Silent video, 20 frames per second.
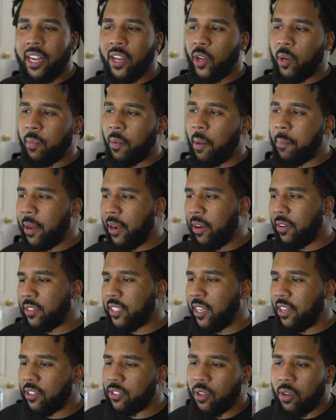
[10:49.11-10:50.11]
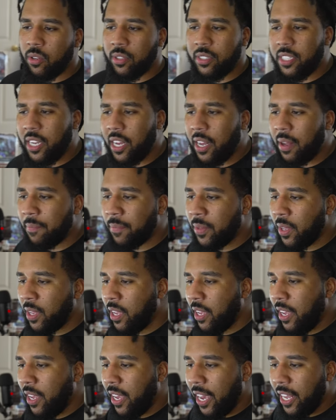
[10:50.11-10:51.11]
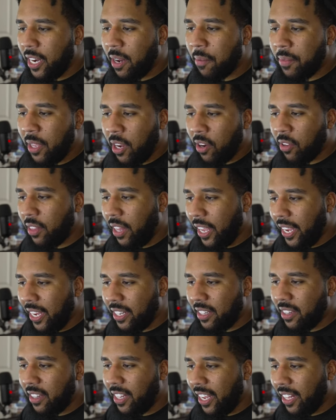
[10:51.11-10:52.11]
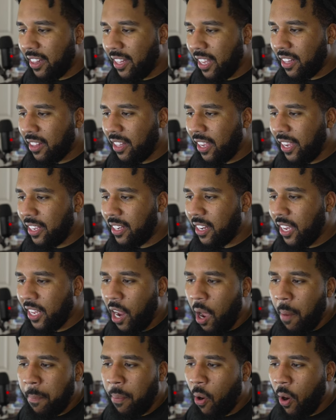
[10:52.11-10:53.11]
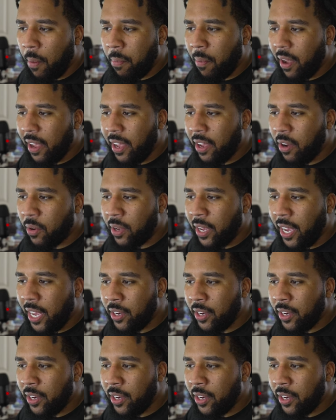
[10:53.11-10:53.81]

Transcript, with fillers: I go to my parents' house all the time and I'm there late, late, late, late, and I'll park my Hellcat,